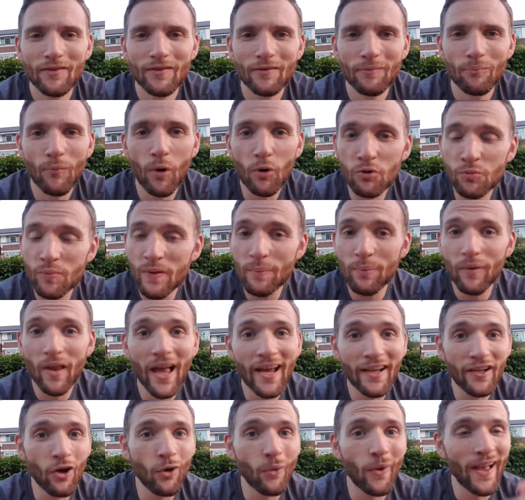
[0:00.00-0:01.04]
Most people
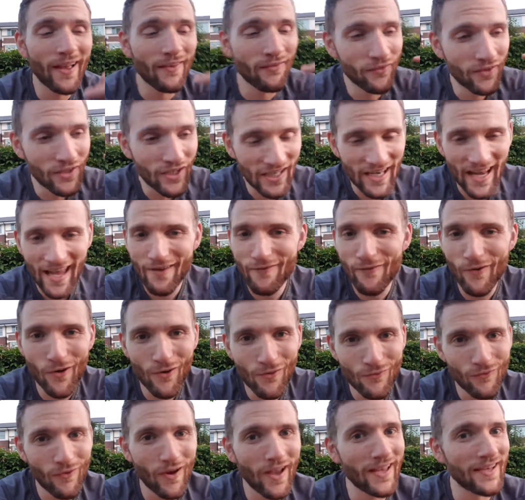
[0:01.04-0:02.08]
I know have never
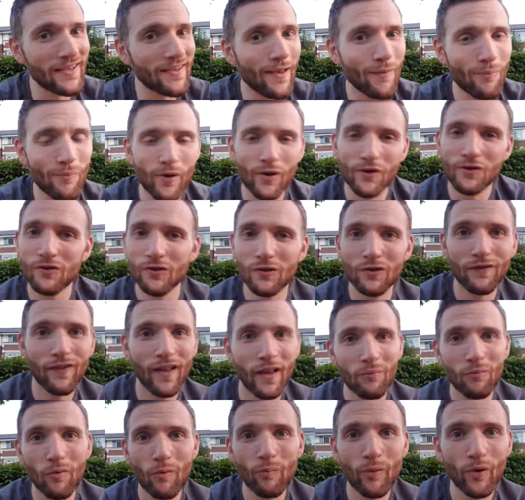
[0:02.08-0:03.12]
read a personal
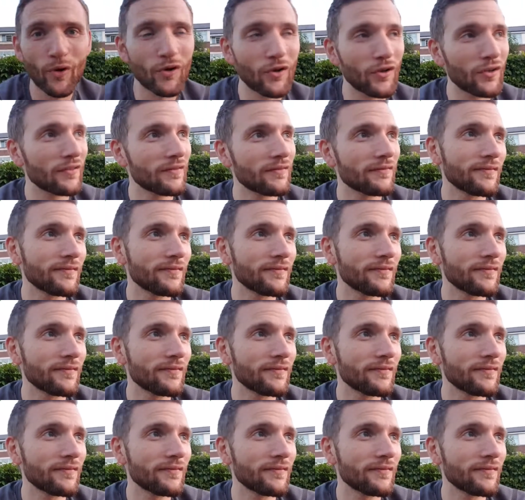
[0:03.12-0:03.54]
development book